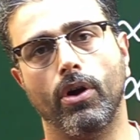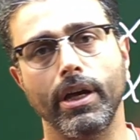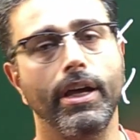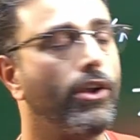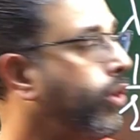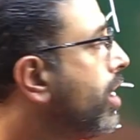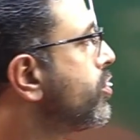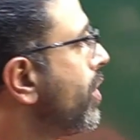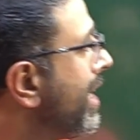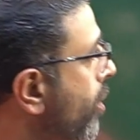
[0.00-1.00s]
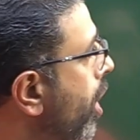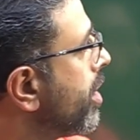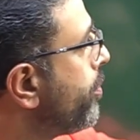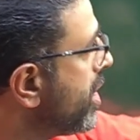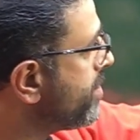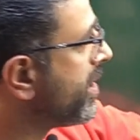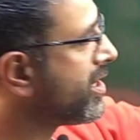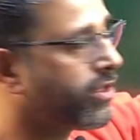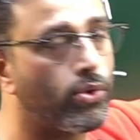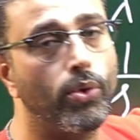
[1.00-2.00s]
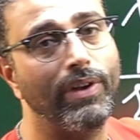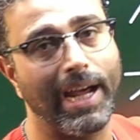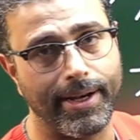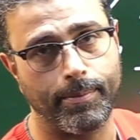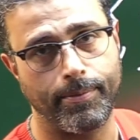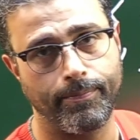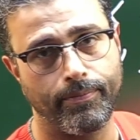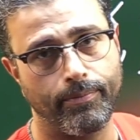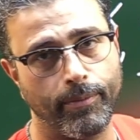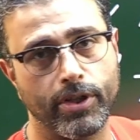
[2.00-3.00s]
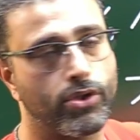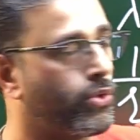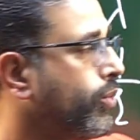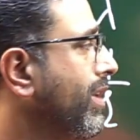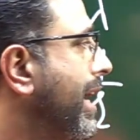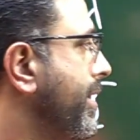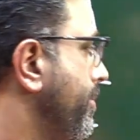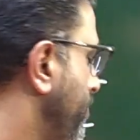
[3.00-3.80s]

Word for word: Okay, non-zero at all the points because the two will add up. Because the two will add